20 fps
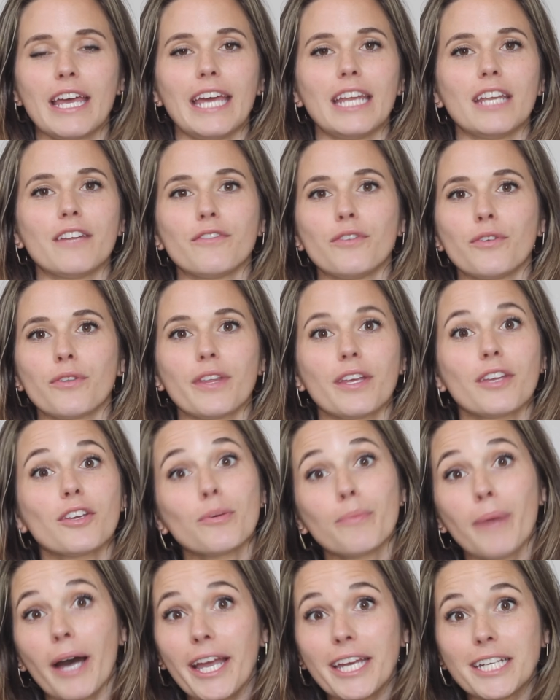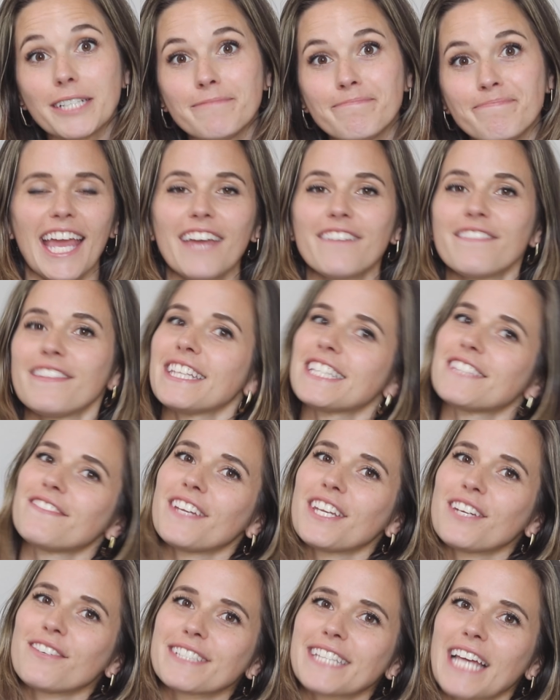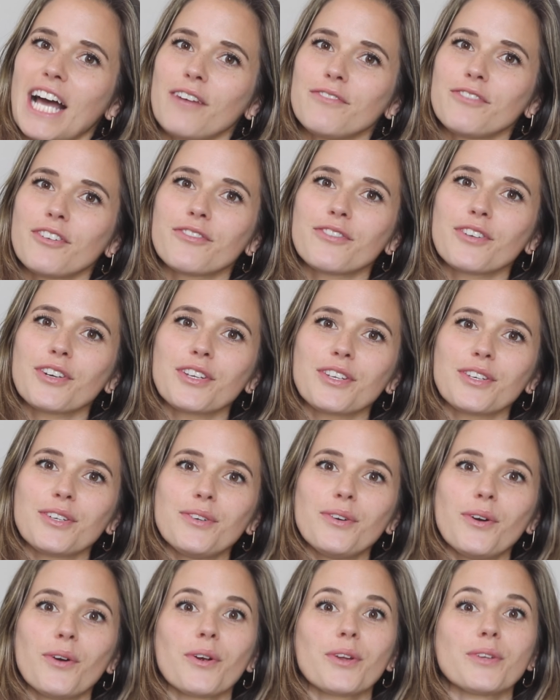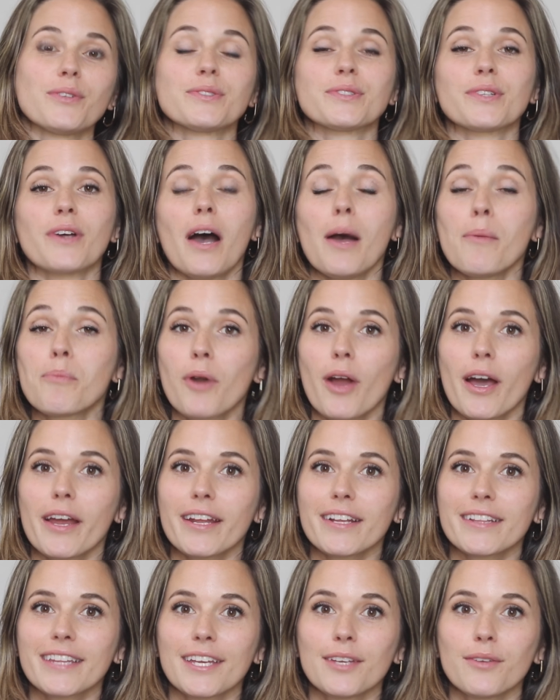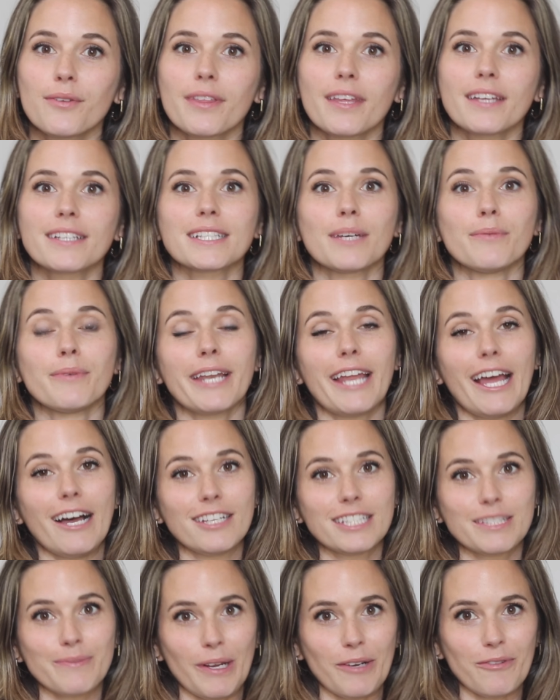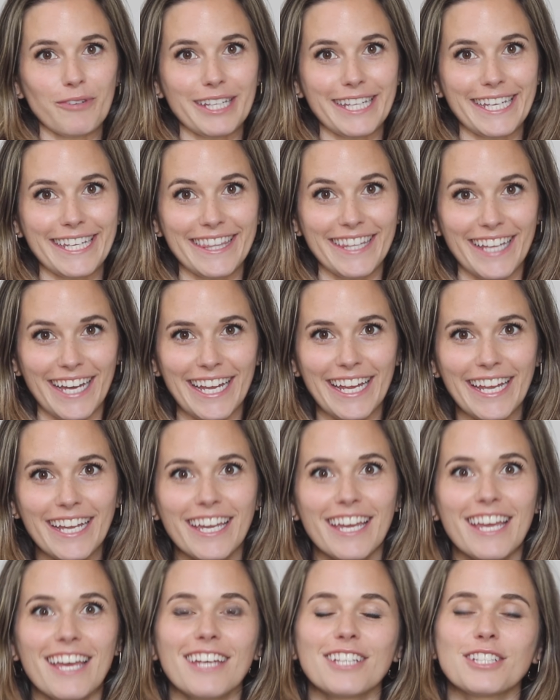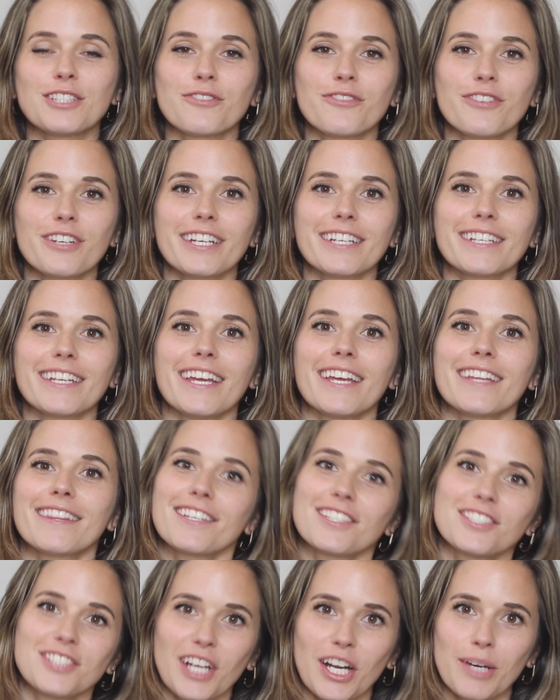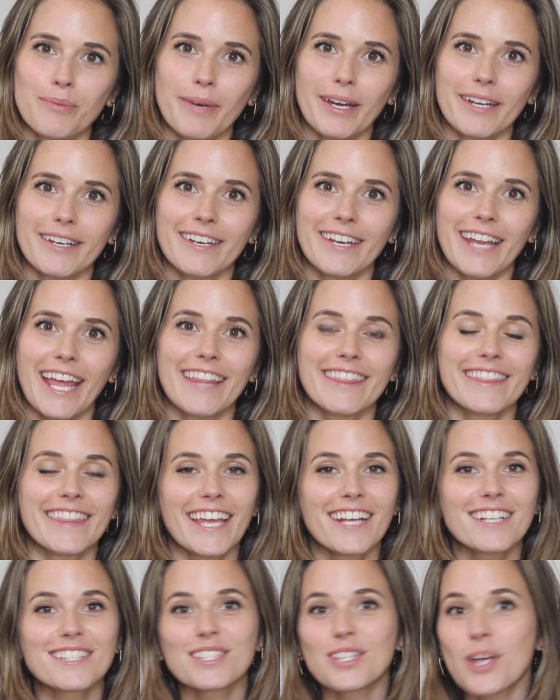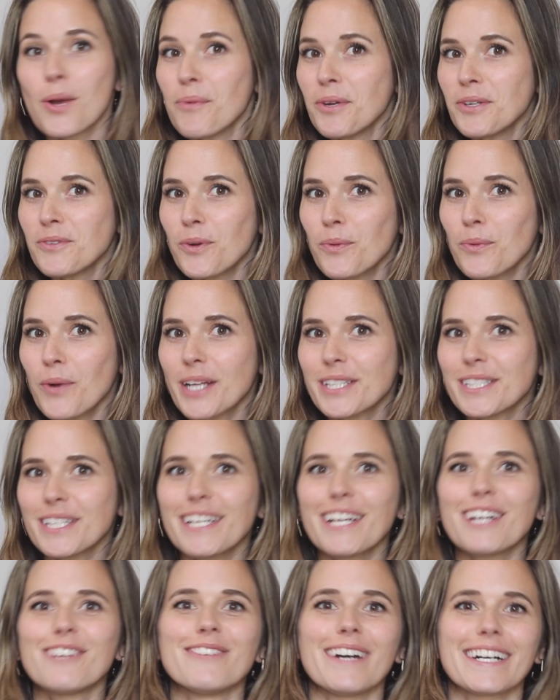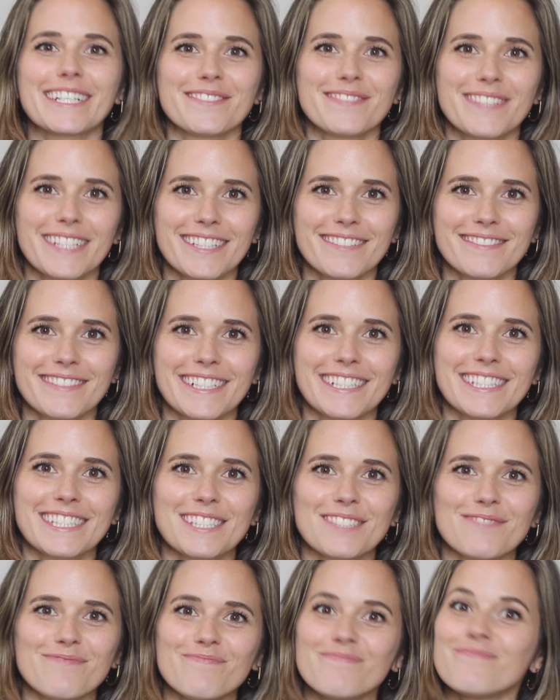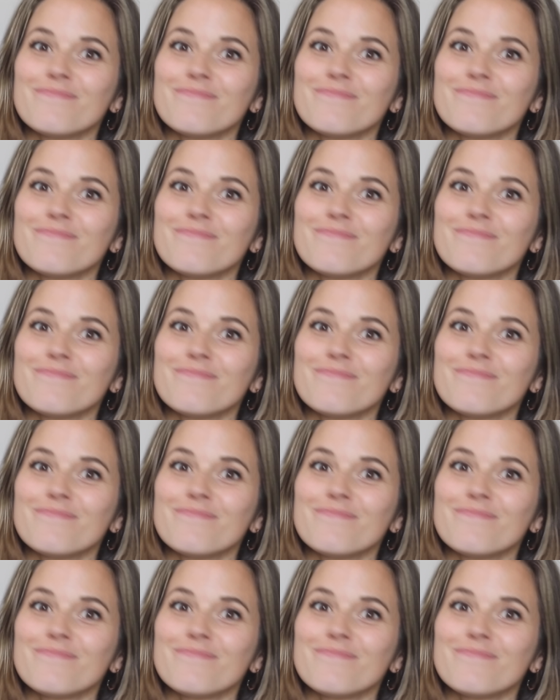and if you think you'll buy it. If this video was helpful for you or you saw a product that you think someone else might really like, don't forget to hit the share button and thanks so much for watching. Welcome to the woods.